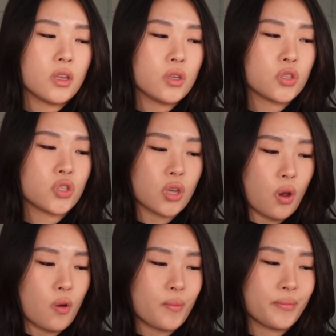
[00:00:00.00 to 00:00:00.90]

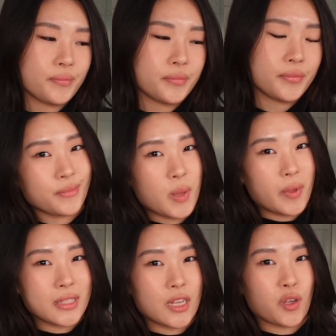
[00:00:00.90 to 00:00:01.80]
So maybe
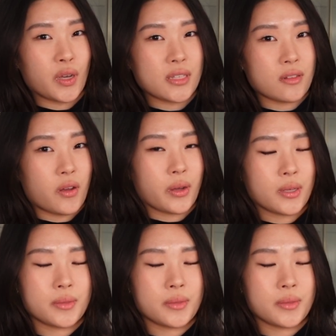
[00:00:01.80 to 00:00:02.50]
I'll take you guys along.